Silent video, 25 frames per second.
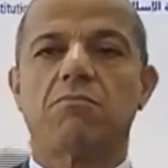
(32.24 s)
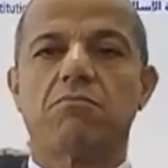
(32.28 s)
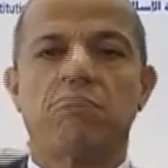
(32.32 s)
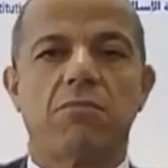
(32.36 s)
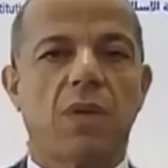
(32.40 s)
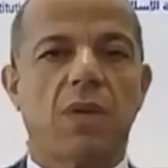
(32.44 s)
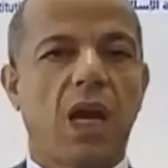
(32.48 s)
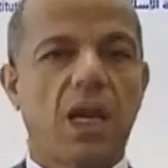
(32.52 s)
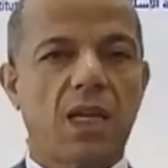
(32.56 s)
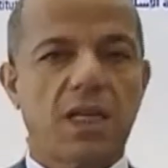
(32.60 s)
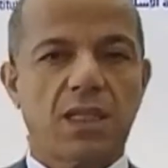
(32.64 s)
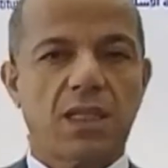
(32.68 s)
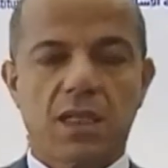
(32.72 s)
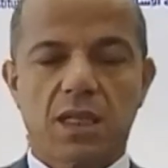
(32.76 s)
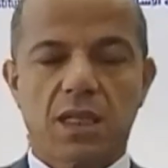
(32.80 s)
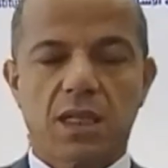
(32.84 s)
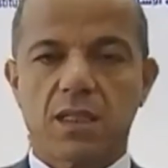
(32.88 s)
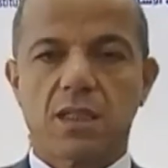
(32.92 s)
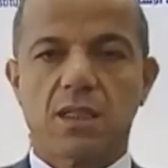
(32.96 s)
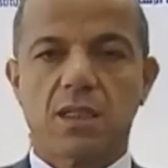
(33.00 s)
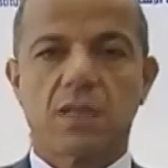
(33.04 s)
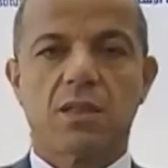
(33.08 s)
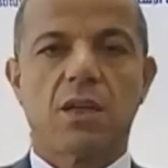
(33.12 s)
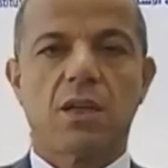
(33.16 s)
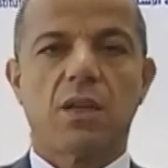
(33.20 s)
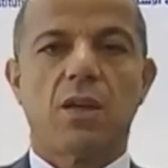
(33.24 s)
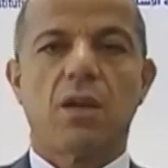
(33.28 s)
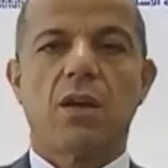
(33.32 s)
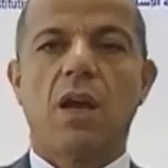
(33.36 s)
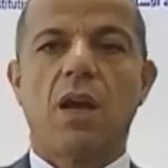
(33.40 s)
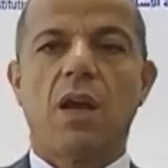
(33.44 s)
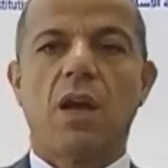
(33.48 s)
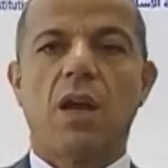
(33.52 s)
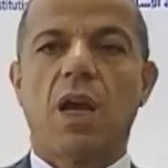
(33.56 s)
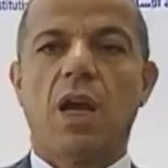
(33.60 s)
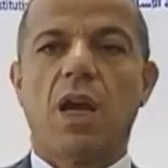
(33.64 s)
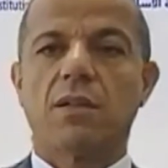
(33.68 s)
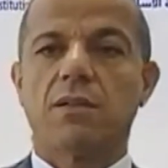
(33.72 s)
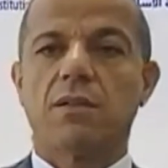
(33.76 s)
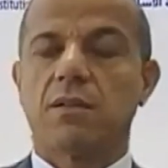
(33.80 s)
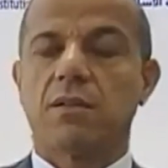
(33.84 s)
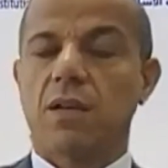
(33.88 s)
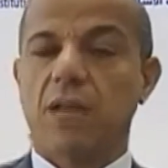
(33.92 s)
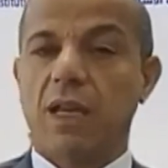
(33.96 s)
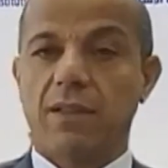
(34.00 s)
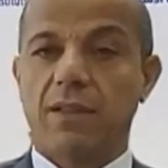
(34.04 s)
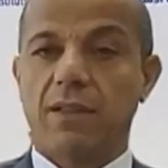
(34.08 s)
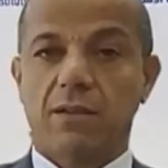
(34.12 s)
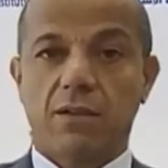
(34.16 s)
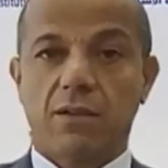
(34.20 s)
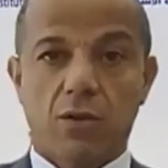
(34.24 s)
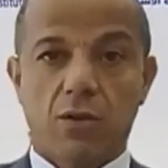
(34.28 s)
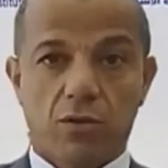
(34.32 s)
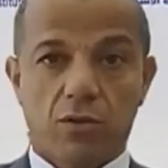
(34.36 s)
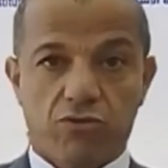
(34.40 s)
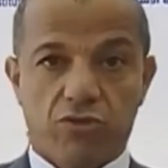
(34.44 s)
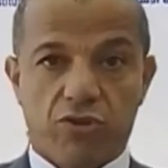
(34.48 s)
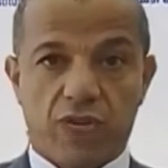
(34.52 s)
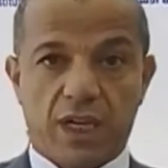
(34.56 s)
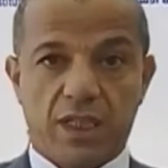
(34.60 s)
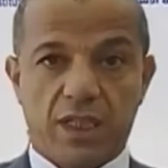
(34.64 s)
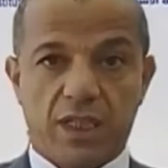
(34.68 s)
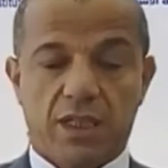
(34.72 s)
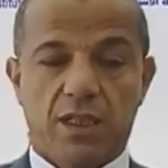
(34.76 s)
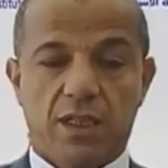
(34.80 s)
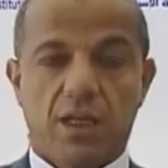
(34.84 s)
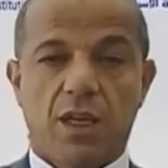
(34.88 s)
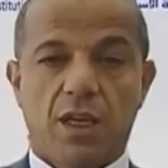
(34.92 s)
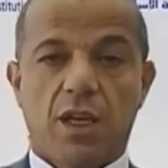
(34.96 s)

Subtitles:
assets and other contracts.